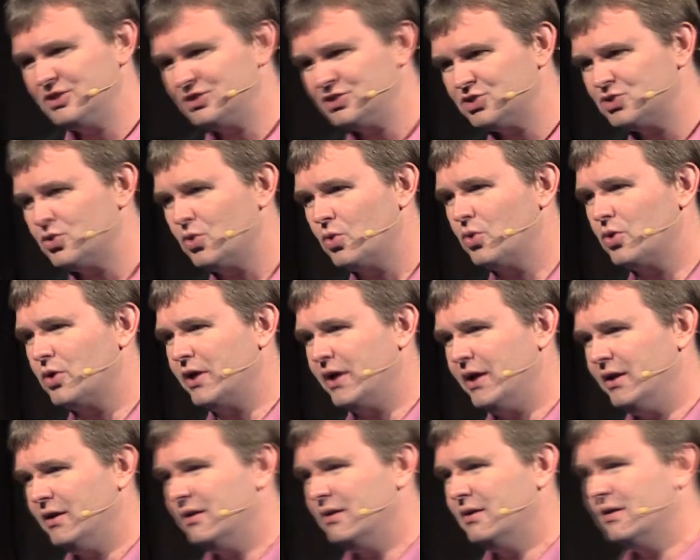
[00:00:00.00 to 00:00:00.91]
story
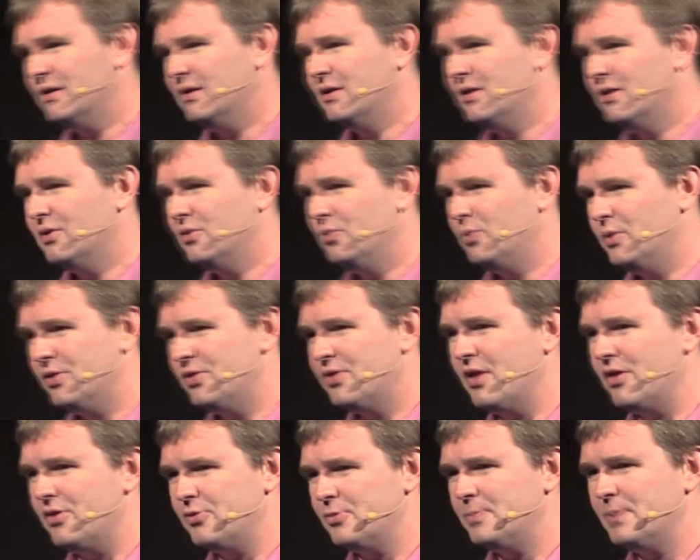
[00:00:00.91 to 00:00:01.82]
with
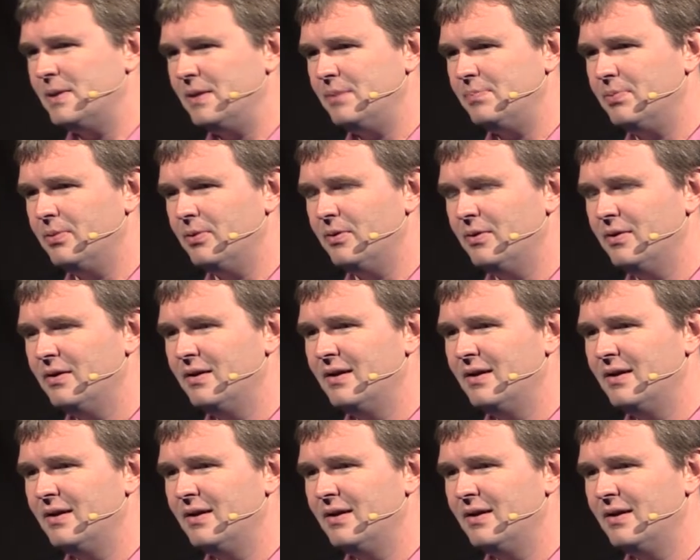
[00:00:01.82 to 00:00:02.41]
other people?